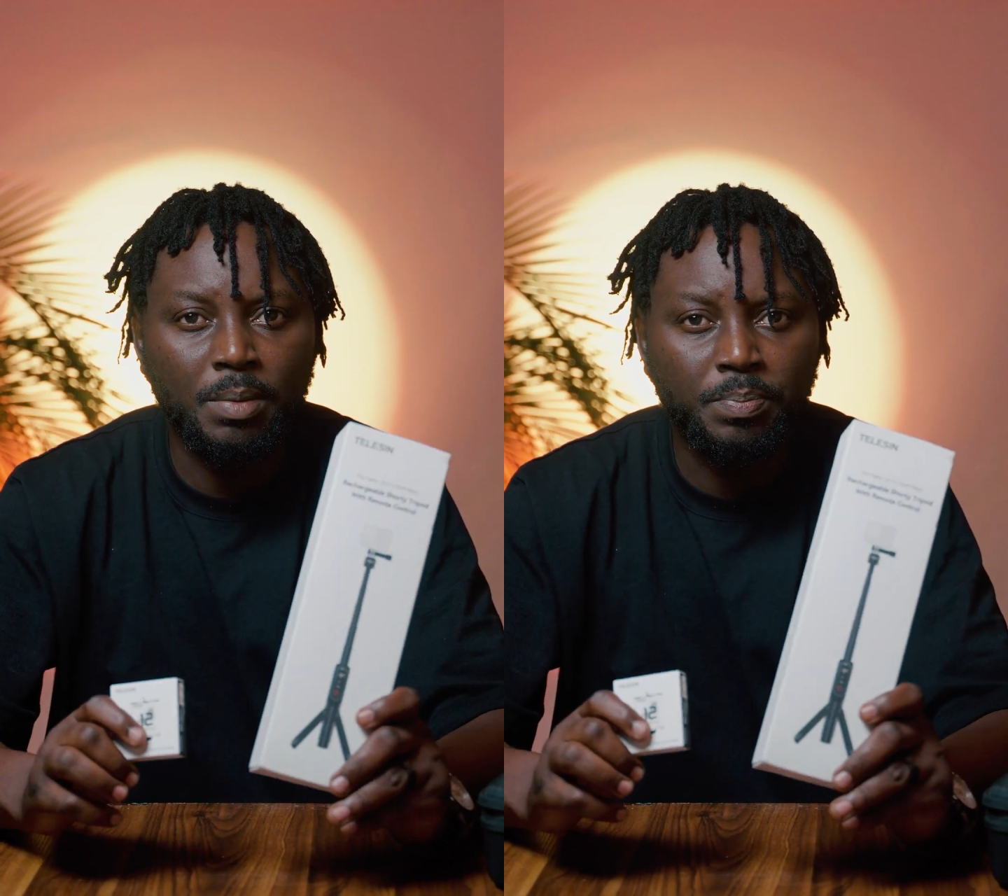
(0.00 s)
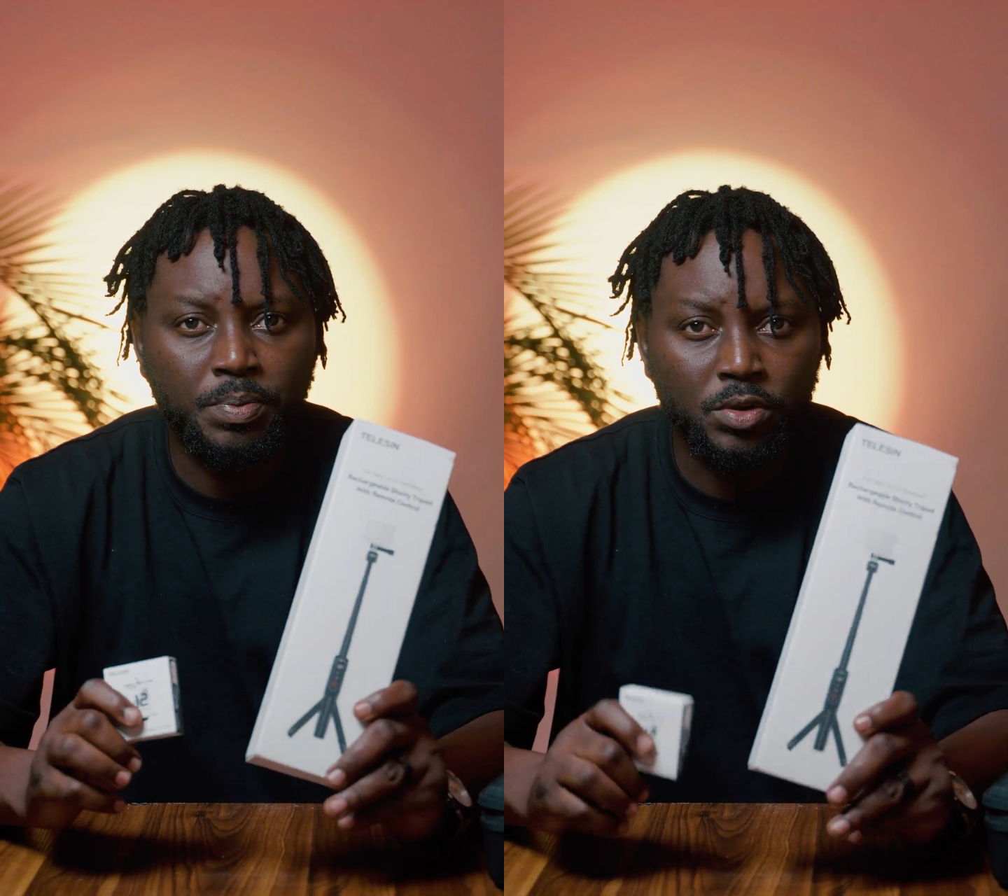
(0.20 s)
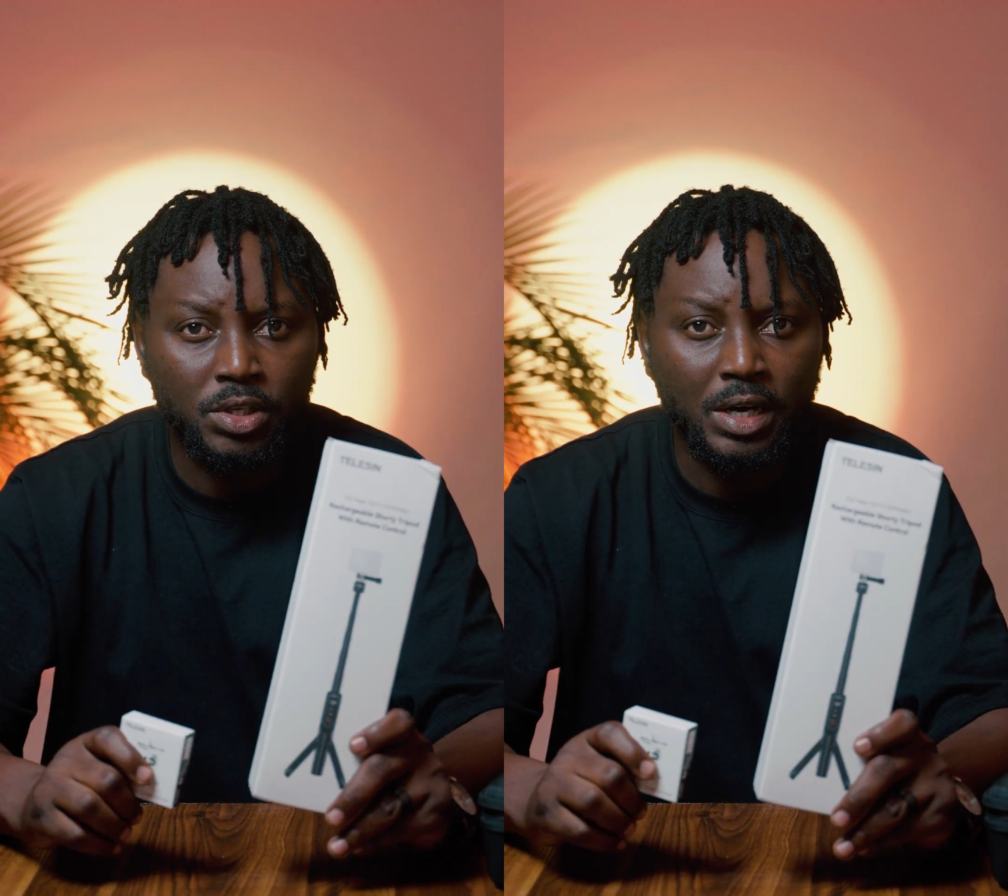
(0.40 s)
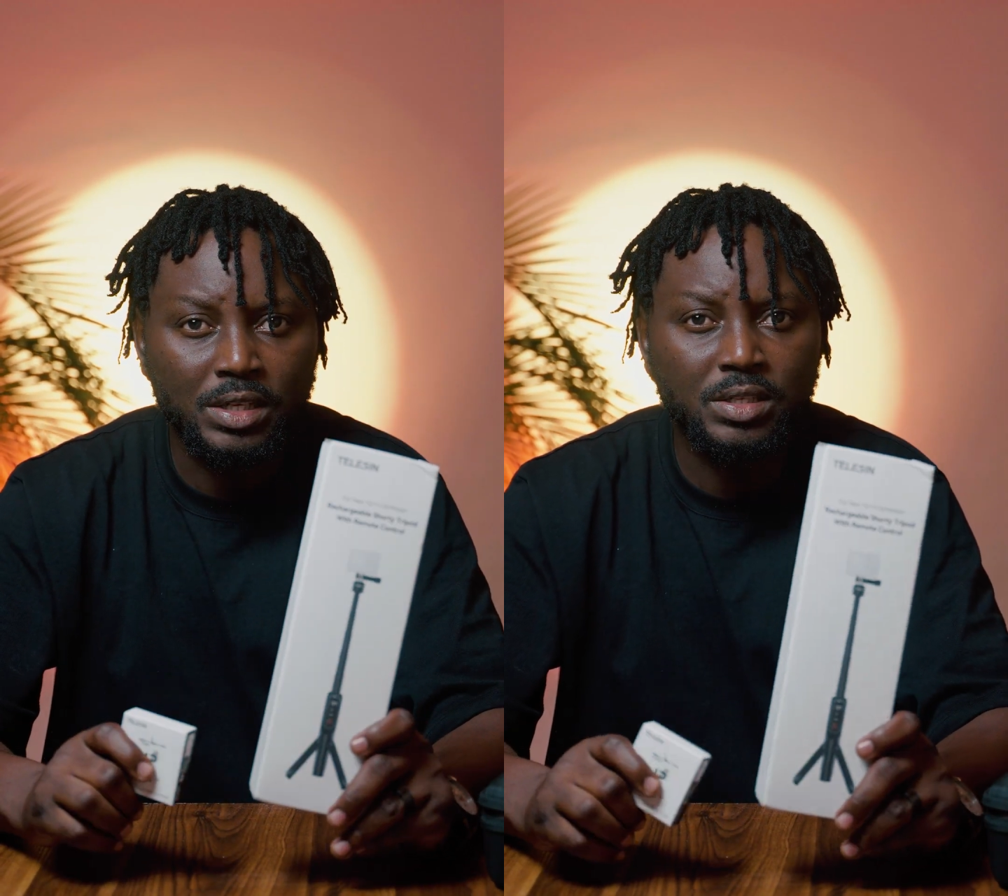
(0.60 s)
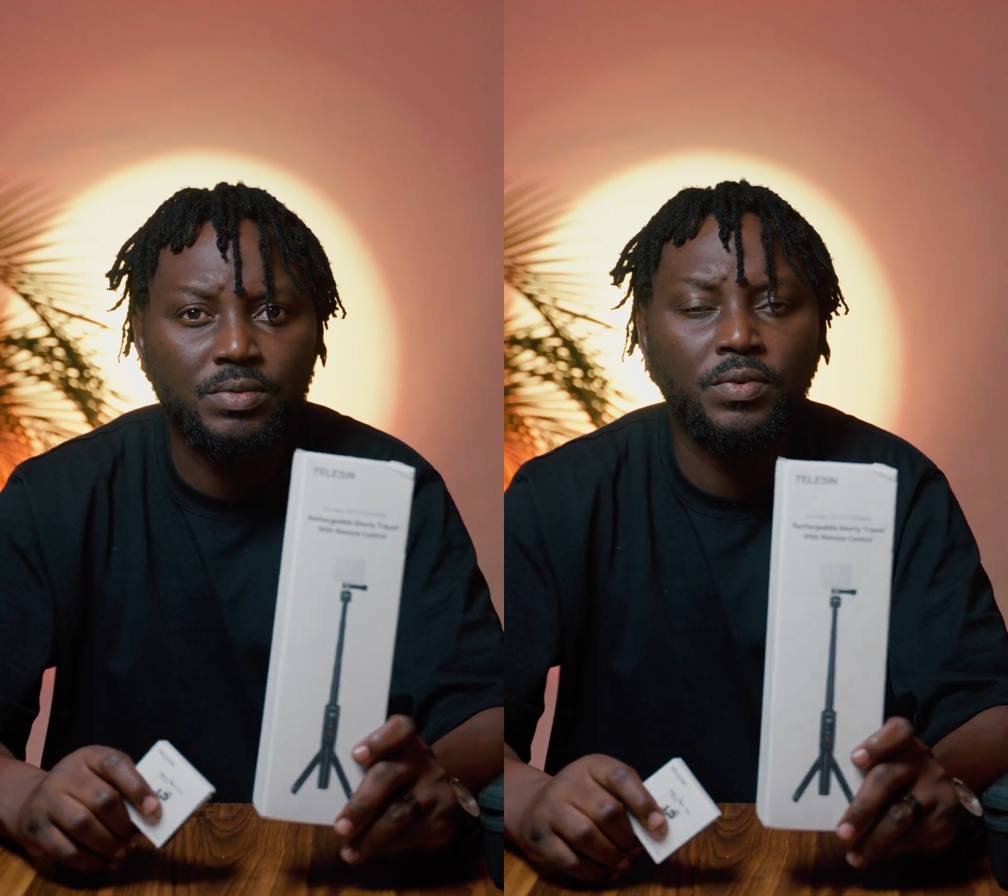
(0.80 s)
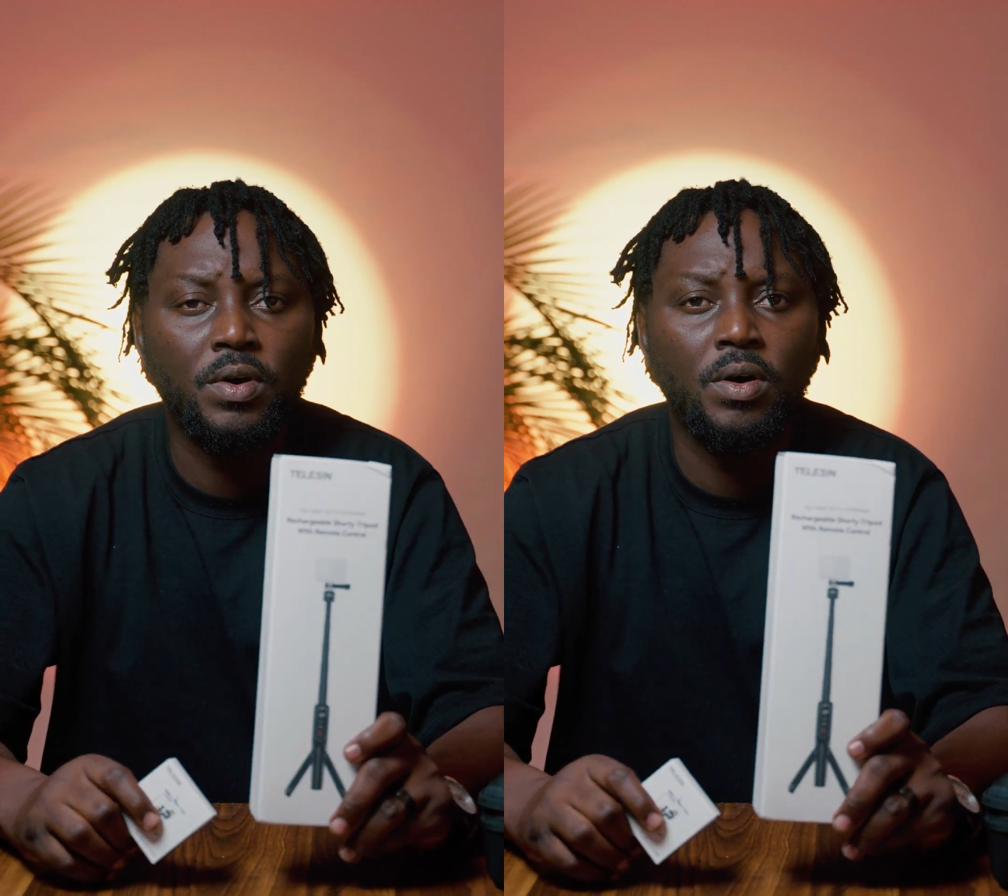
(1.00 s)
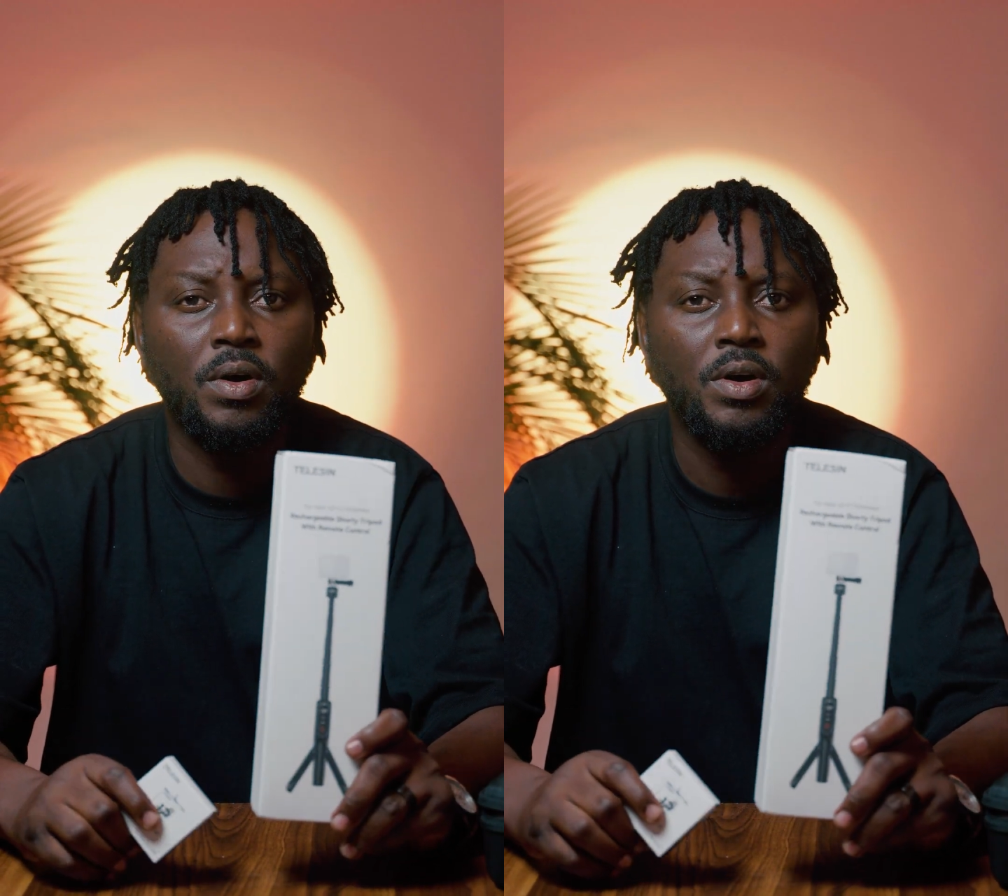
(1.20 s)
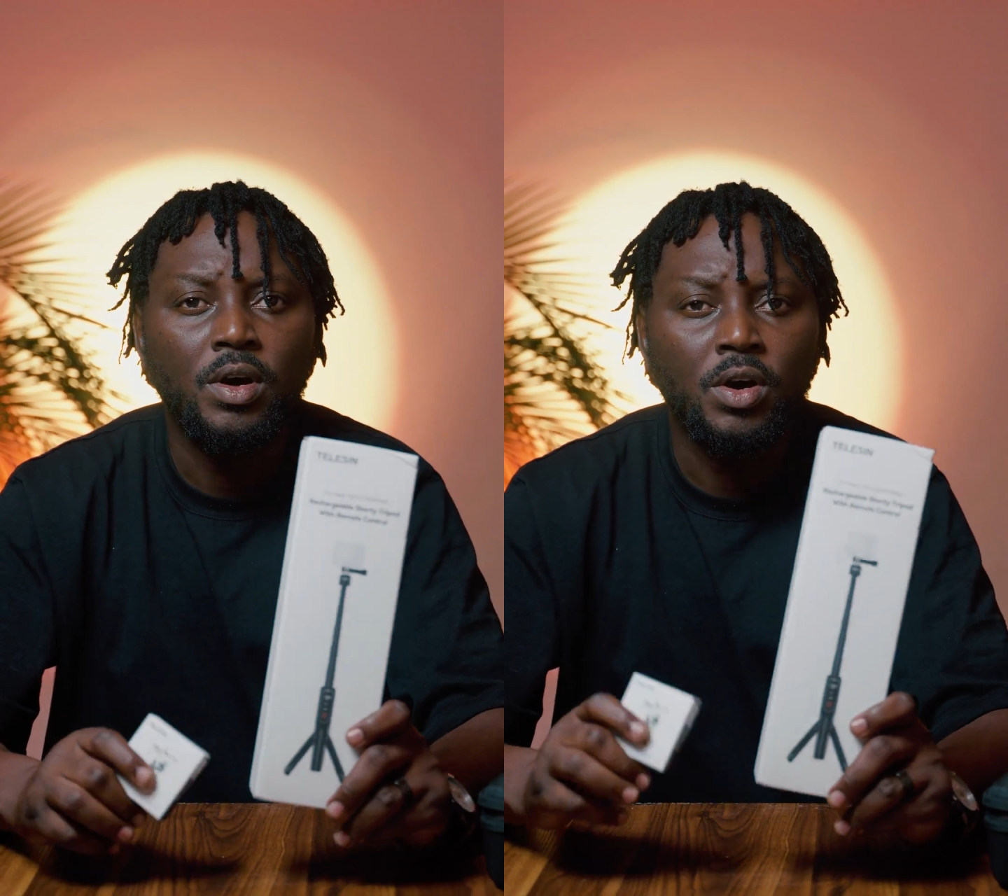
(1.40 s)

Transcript: products for